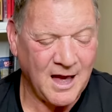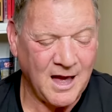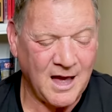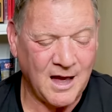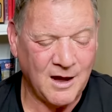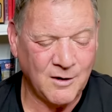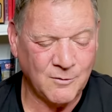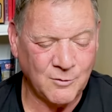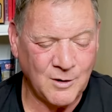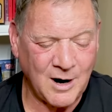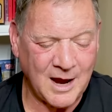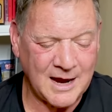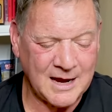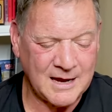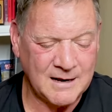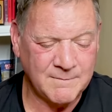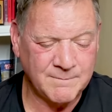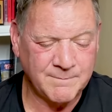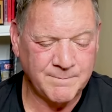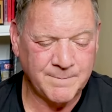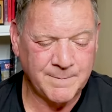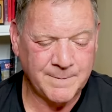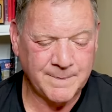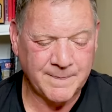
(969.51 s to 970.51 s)
Uh,
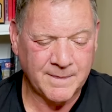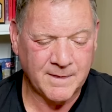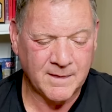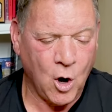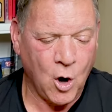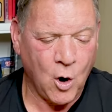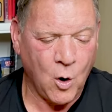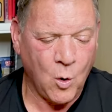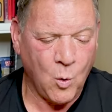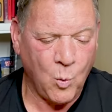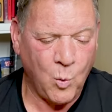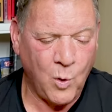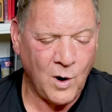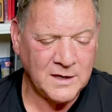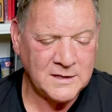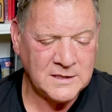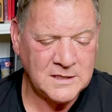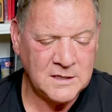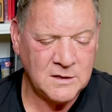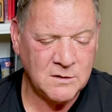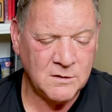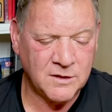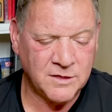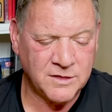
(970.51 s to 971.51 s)
Ryan,
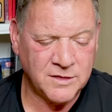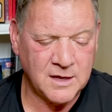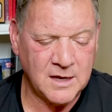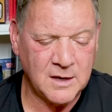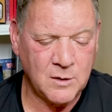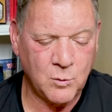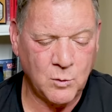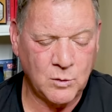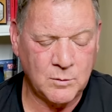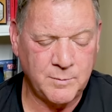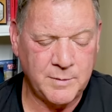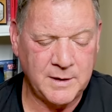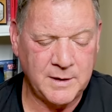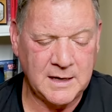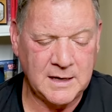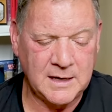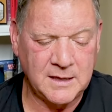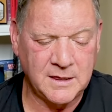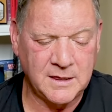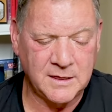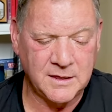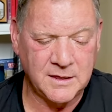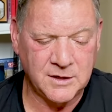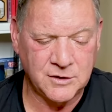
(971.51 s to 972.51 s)
what do you think would
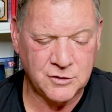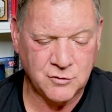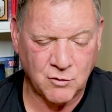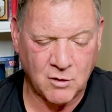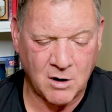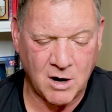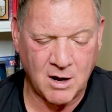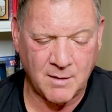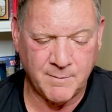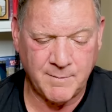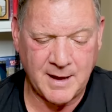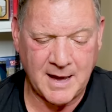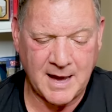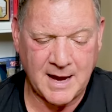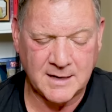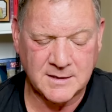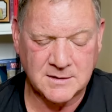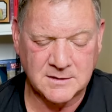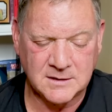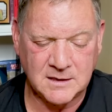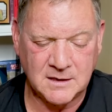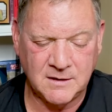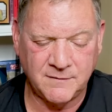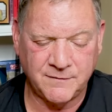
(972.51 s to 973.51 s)
be the
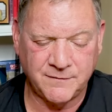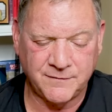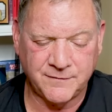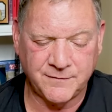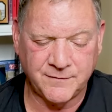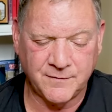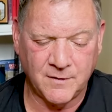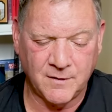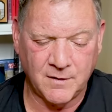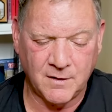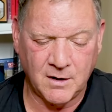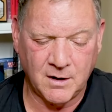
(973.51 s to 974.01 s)
drawbacks, if,